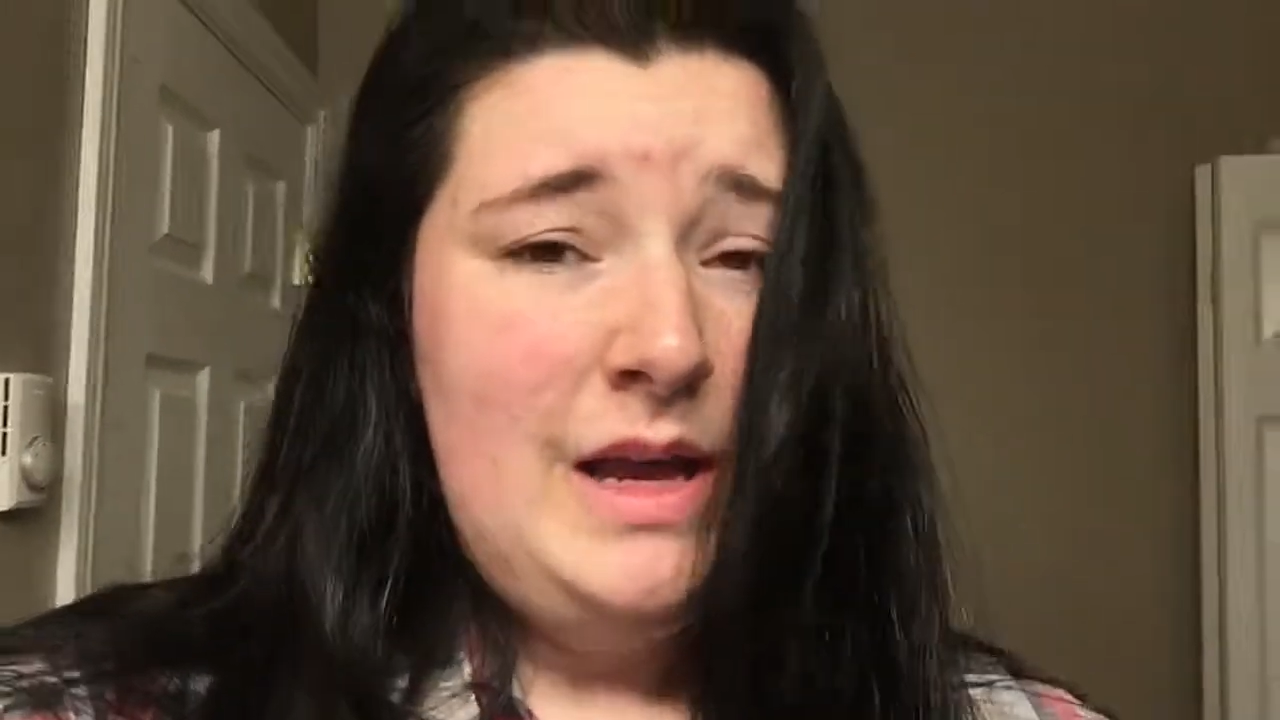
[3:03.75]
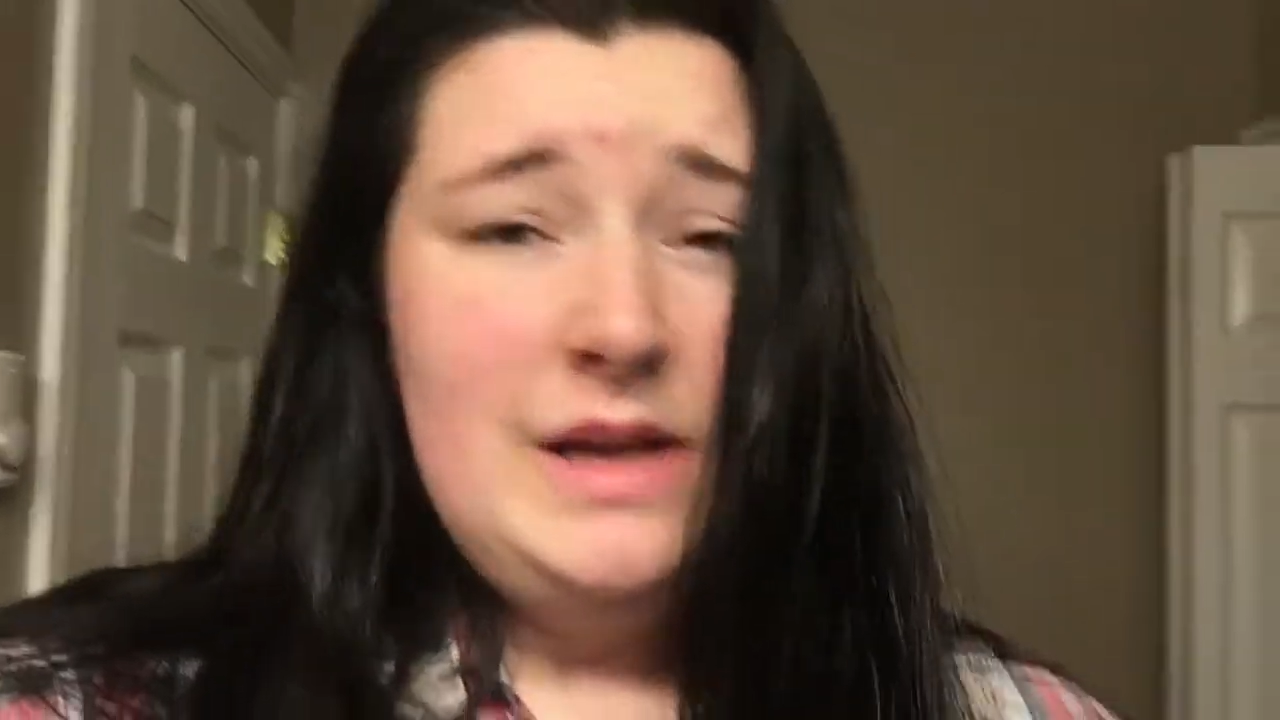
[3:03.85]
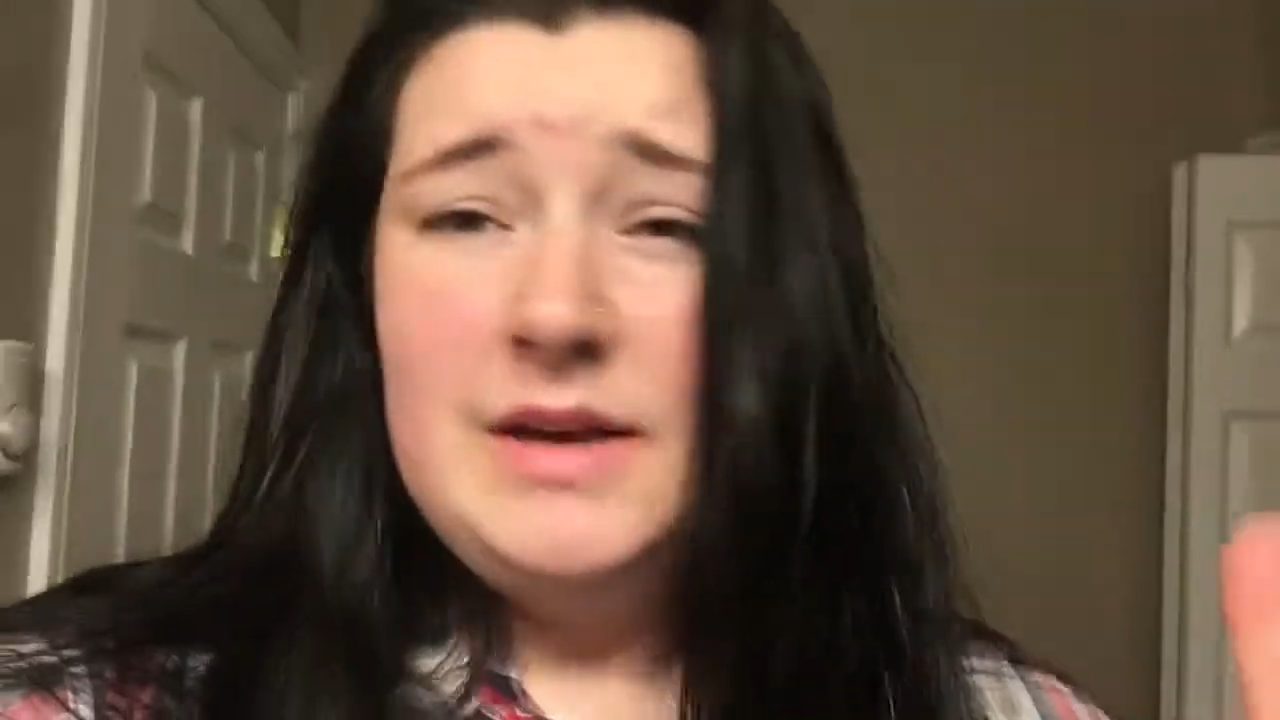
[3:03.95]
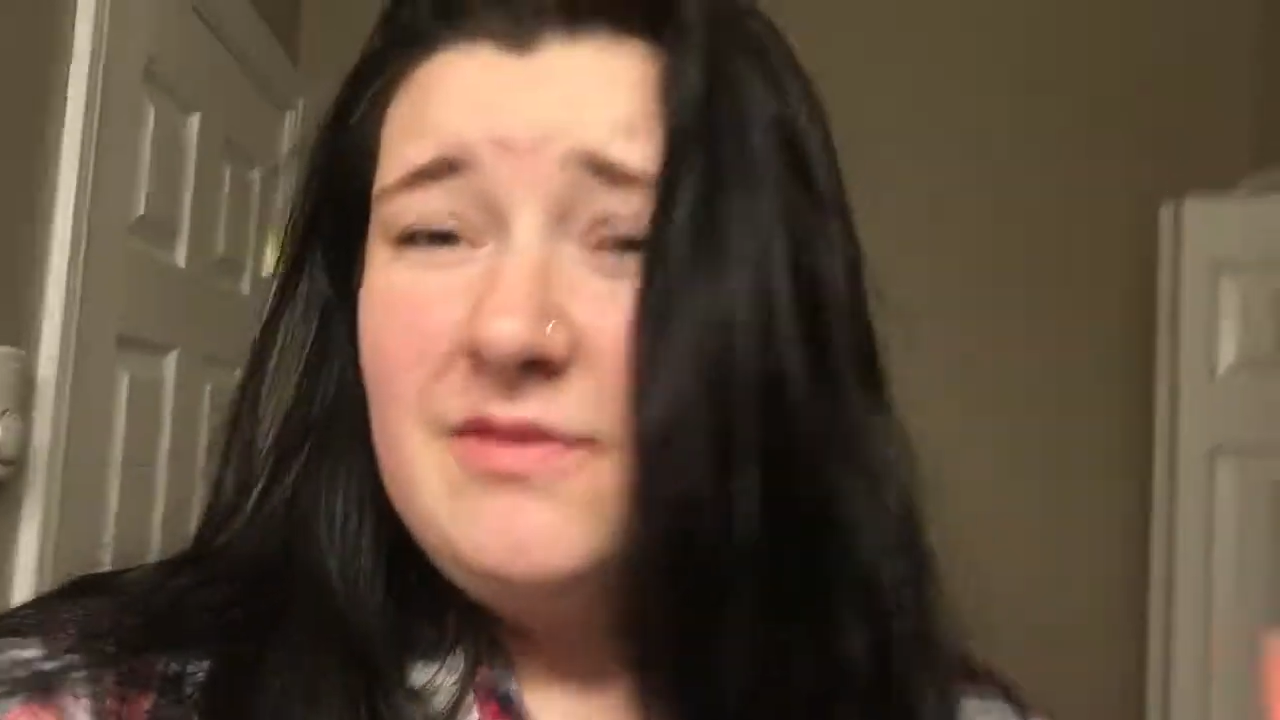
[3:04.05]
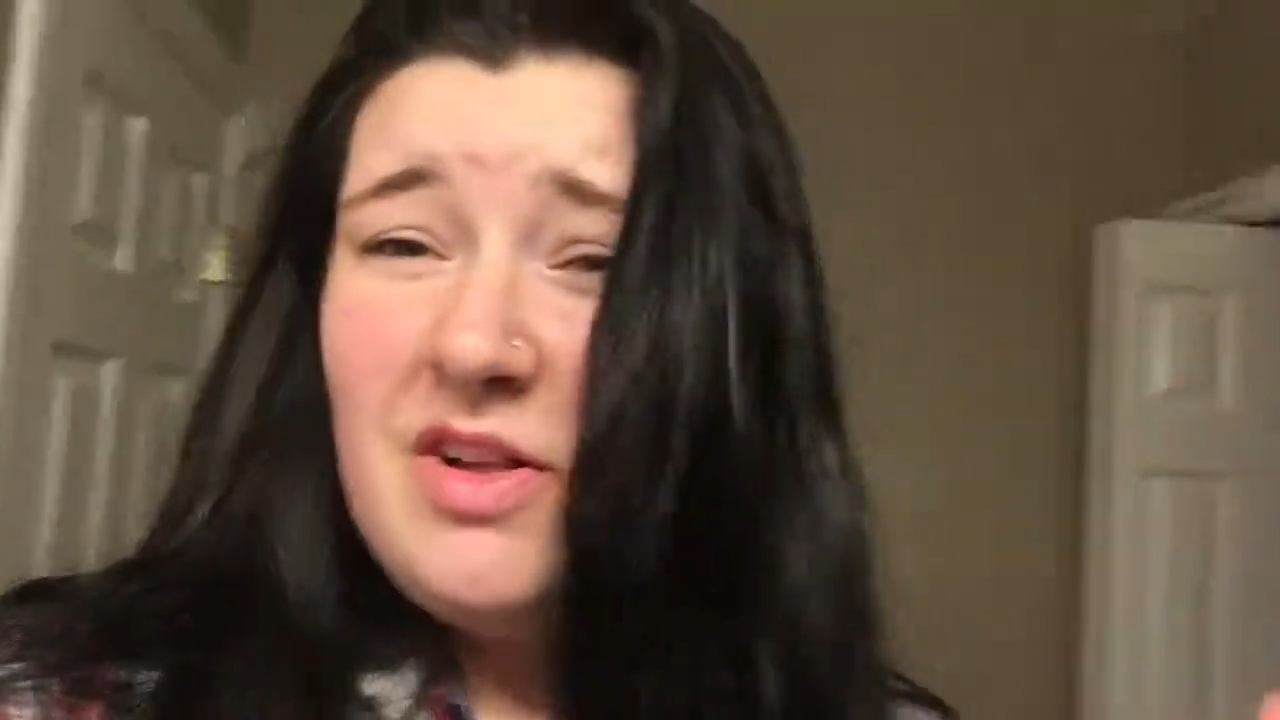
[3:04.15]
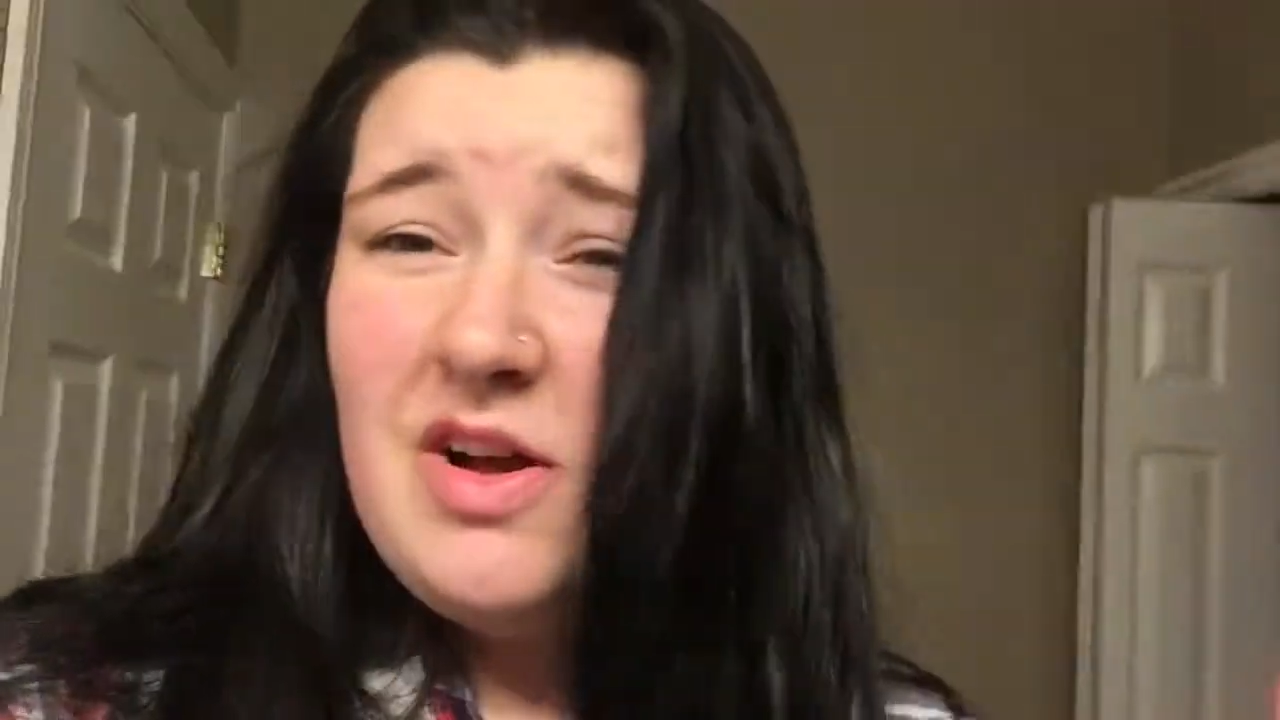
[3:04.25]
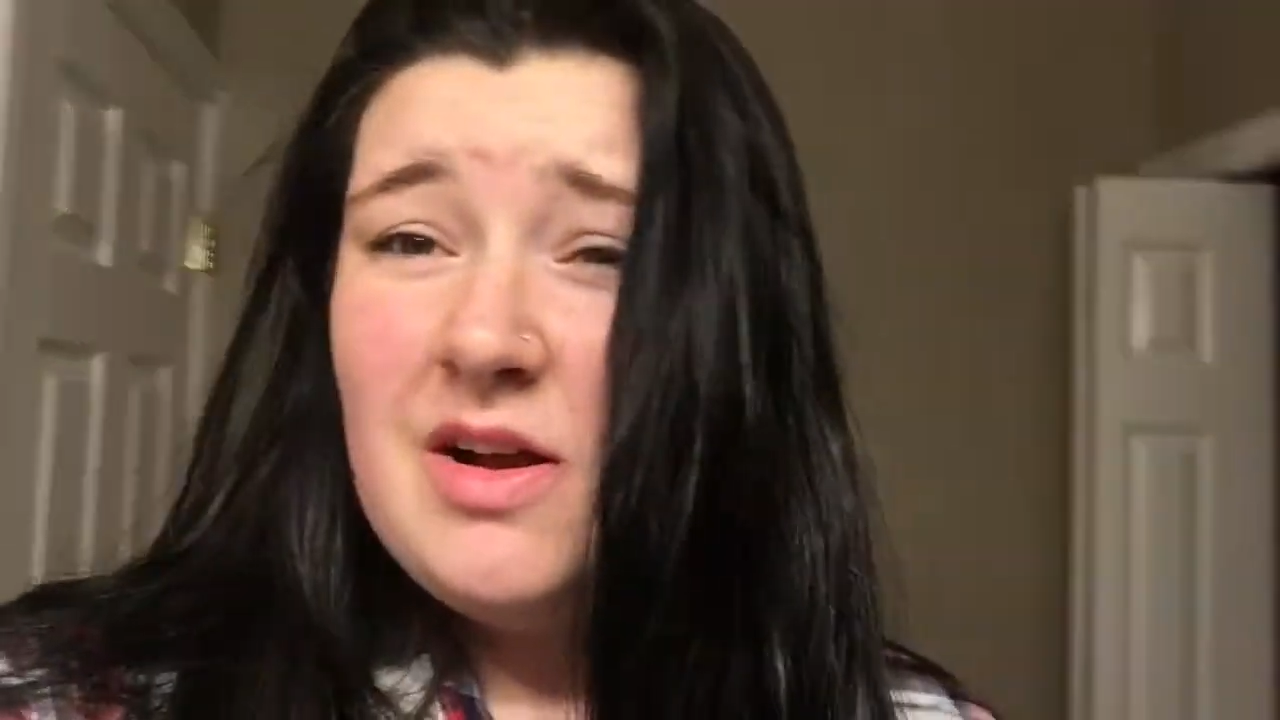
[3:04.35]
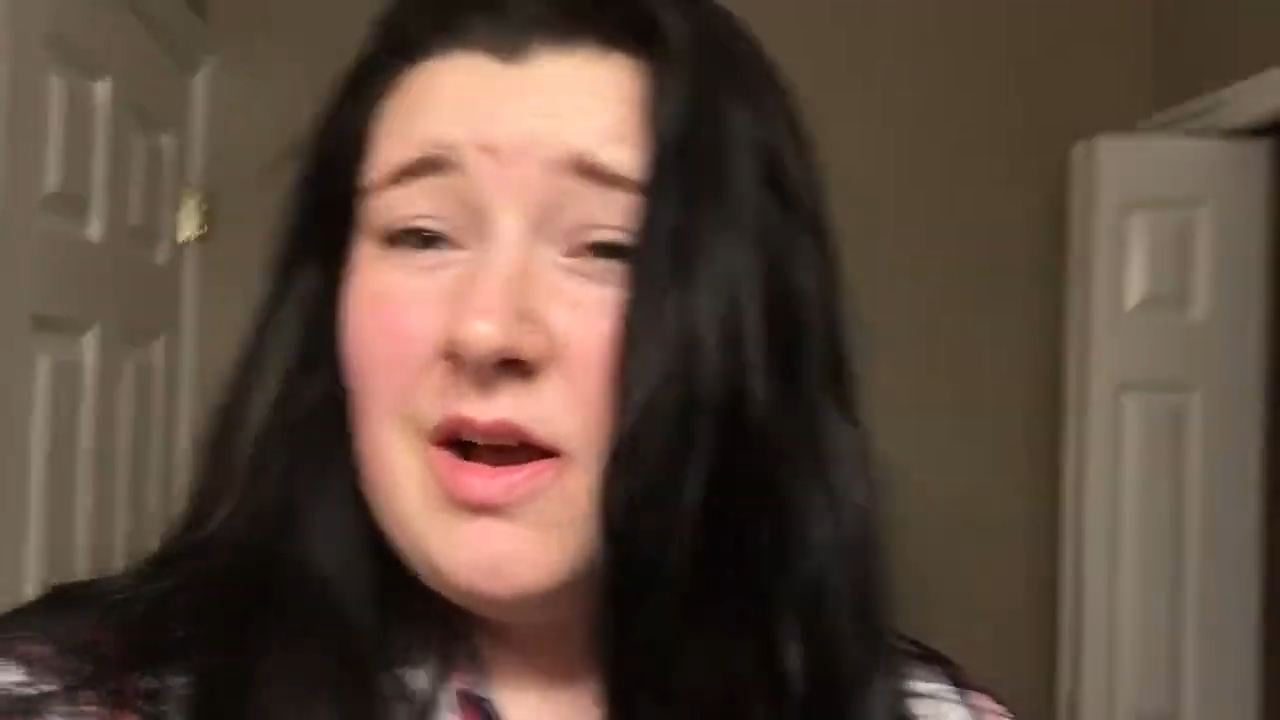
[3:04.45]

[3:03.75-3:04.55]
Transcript: Didn't vlog,